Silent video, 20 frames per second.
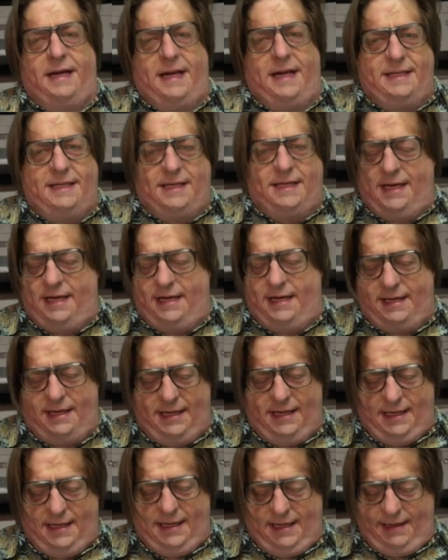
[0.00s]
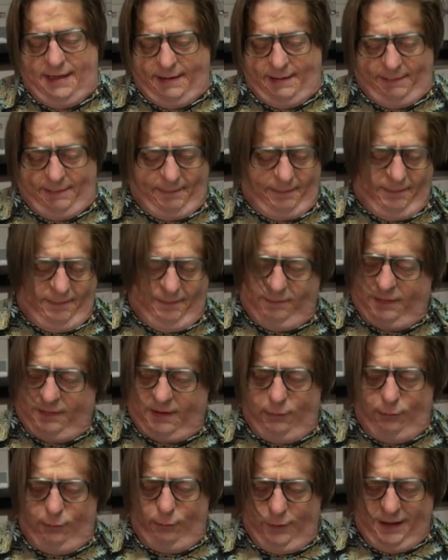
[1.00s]
It doesn't
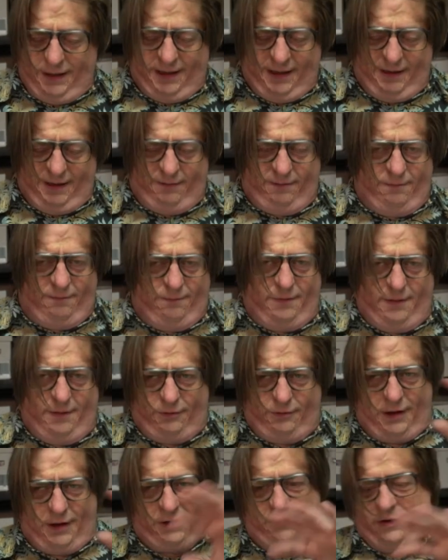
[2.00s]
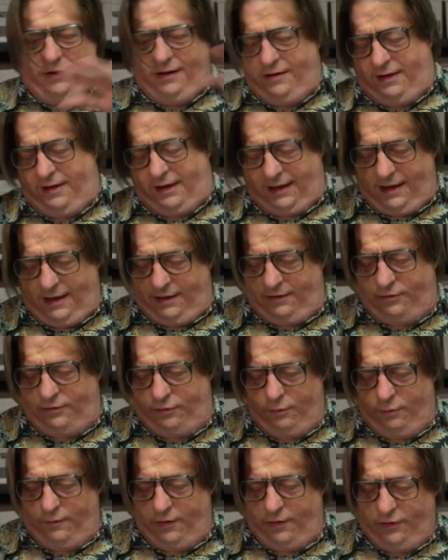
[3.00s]
really translate into like any
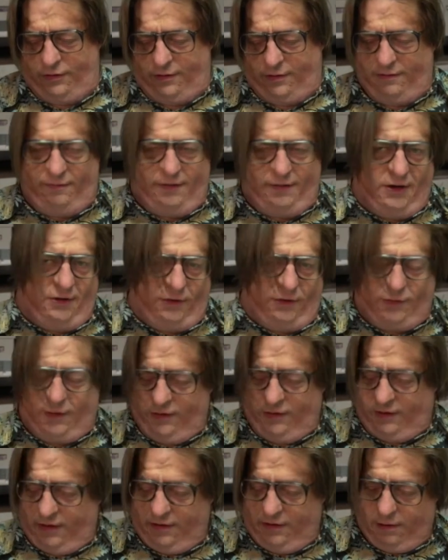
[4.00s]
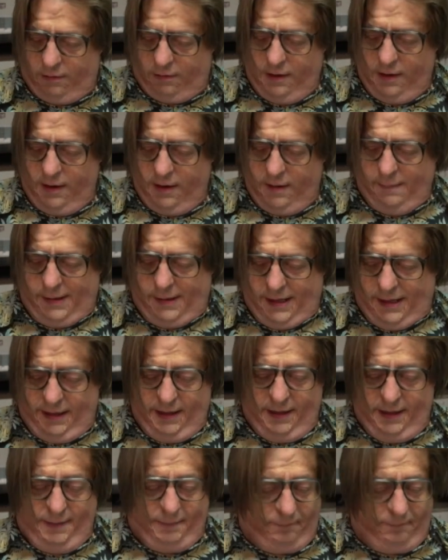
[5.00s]
true version of Asia as far as I know. But